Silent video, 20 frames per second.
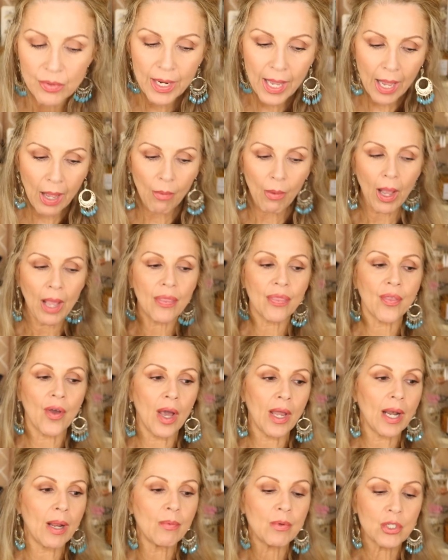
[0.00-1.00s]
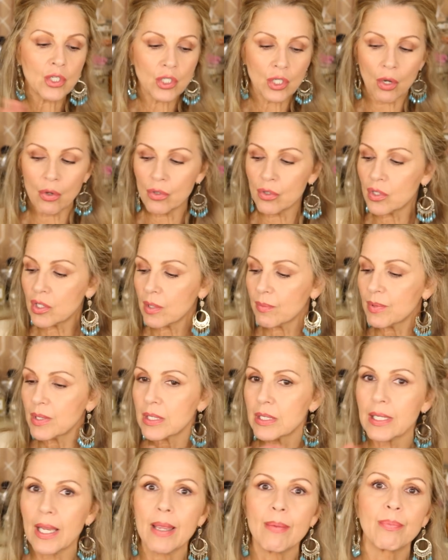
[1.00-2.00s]
now I thought I would show you some
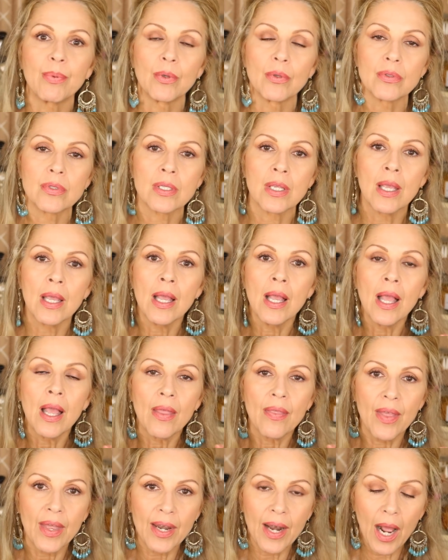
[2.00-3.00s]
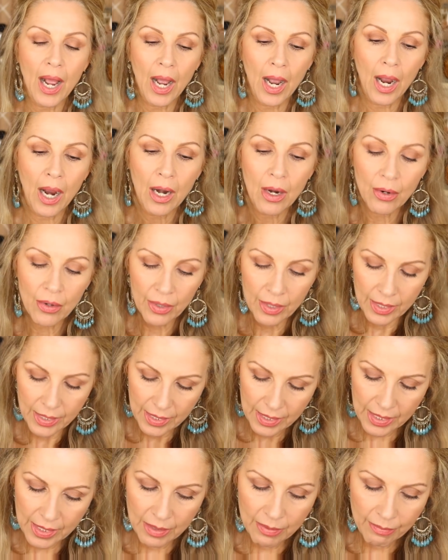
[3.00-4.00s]
staples that are
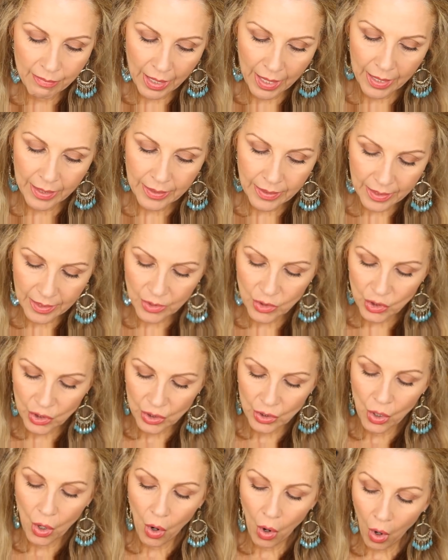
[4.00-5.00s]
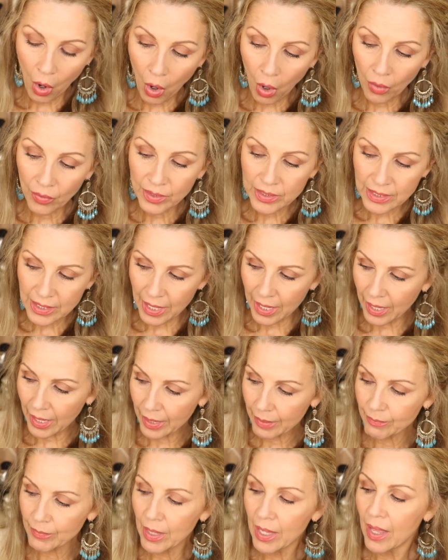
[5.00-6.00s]
in my kitchen all the
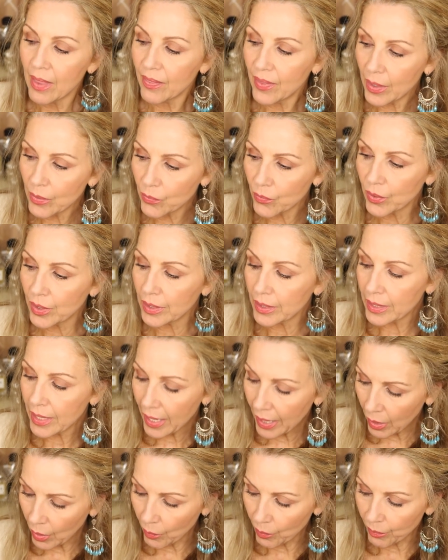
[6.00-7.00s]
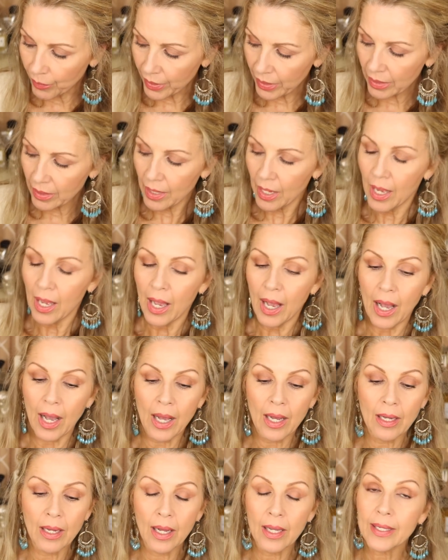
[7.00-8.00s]
time that really help me.
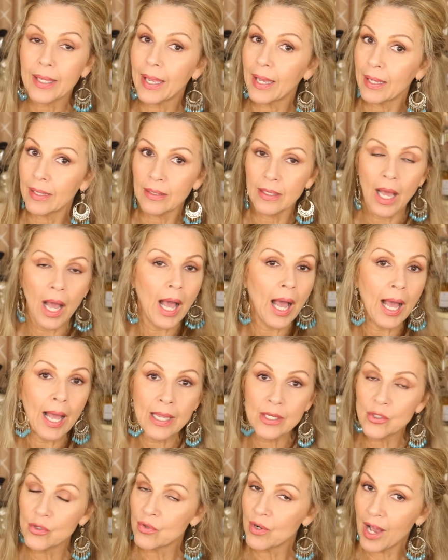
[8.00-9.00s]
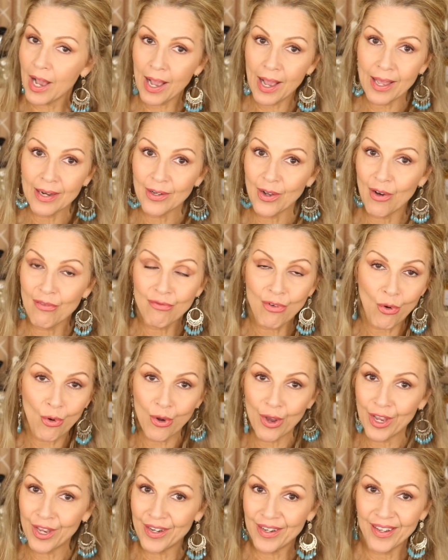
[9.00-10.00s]
Again, I do not
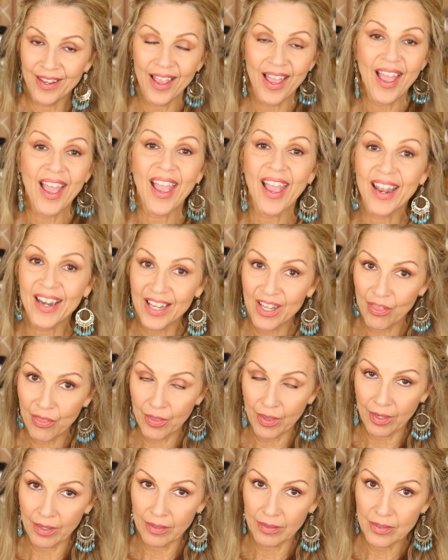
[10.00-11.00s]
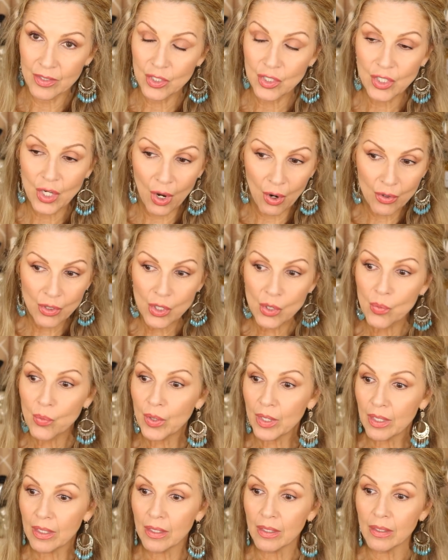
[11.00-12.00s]
avoid anything. So you
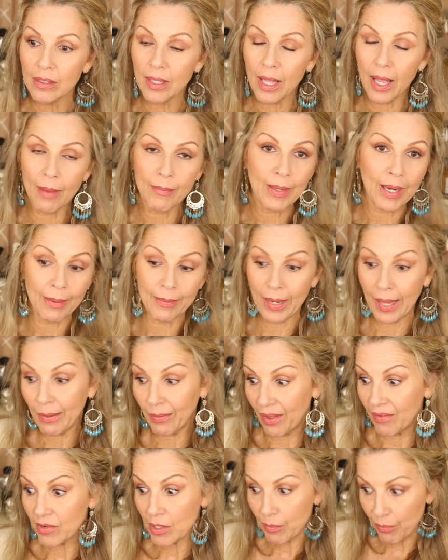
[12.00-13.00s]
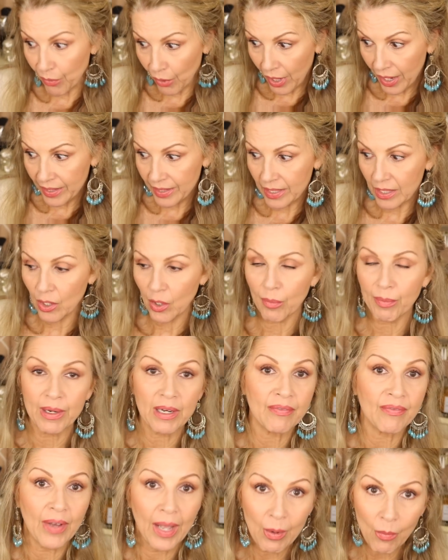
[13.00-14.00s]
will, I mean, I don't have any bread here,
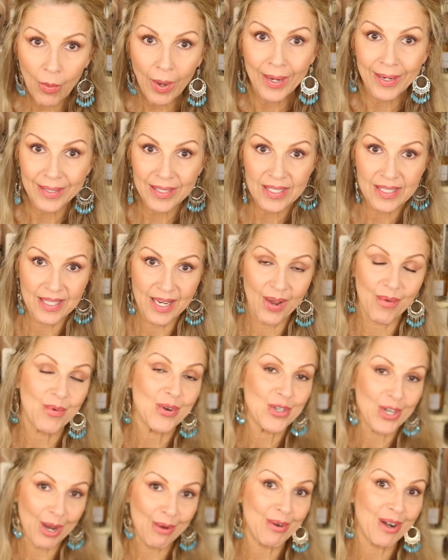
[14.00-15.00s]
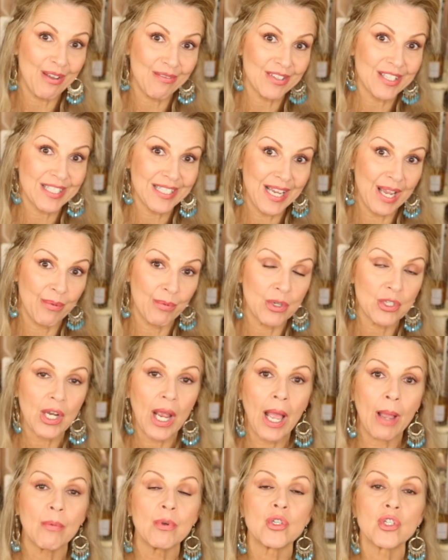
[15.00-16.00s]
but if I wanted a sandwich, I would have a sandwich.
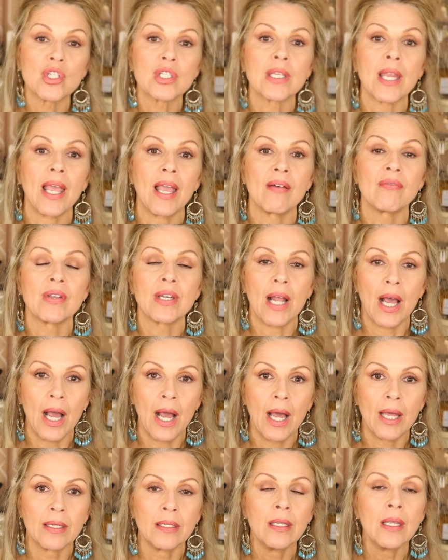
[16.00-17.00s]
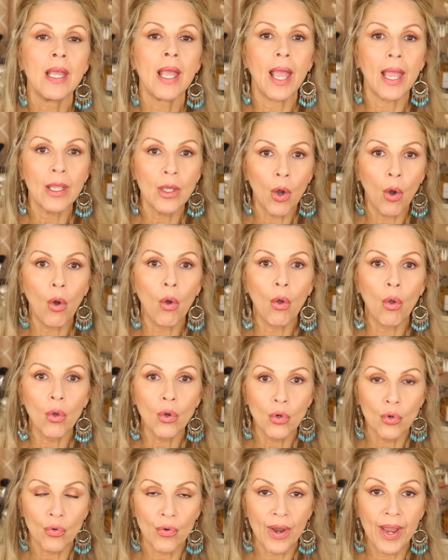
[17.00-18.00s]
I would just have it on a
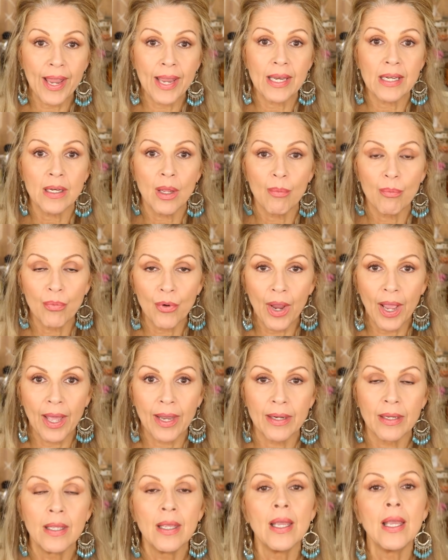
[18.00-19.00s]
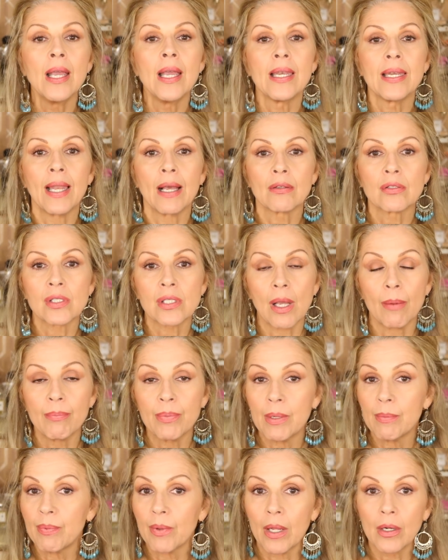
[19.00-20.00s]
whole grain bread. Now, some
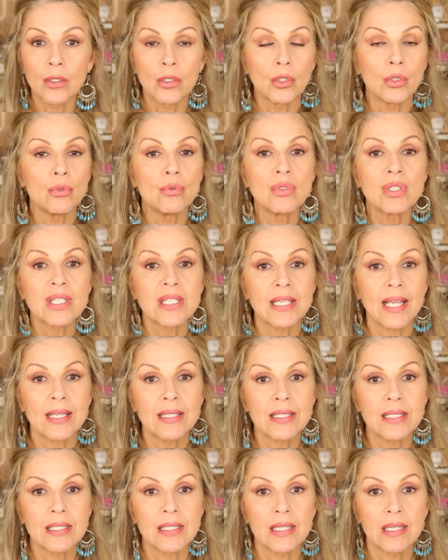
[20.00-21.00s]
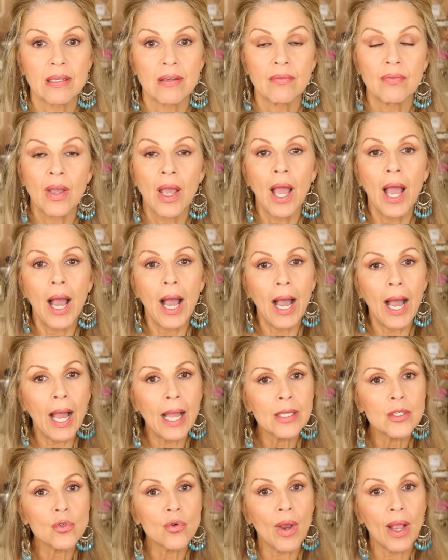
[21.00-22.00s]
people are gluten sensitive.
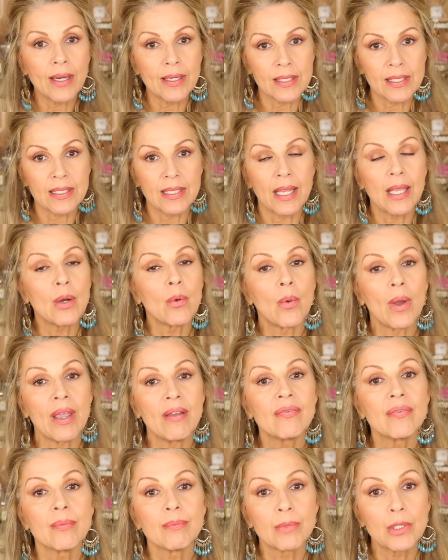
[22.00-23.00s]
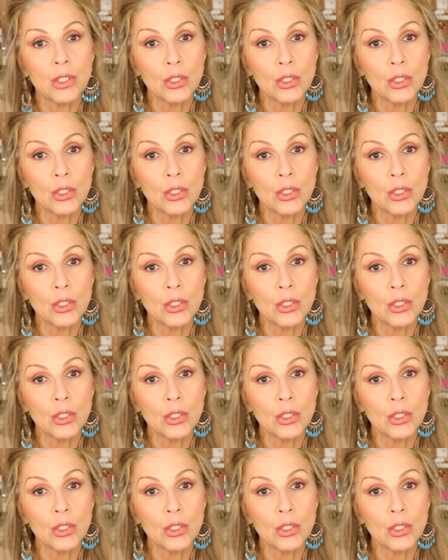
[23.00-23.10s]
I try to stay away from